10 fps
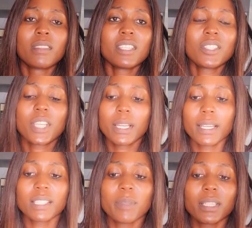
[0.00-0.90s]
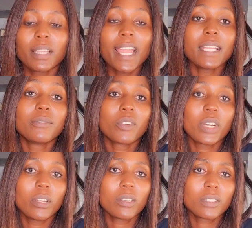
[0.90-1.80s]
this chicken has been tied
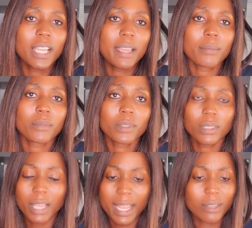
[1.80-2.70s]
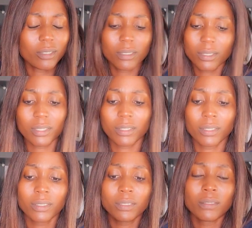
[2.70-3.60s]
for a long time. I don't
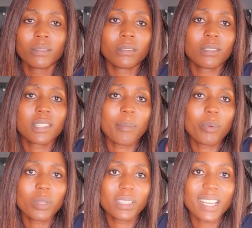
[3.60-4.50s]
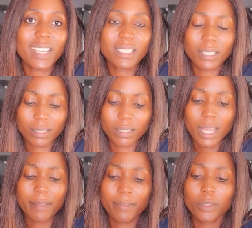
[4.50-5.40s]
support that.
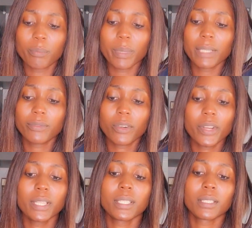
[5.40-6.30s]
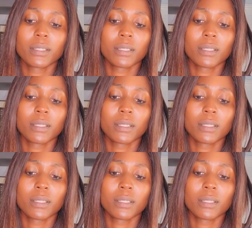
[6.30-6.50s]
I feel bad for it.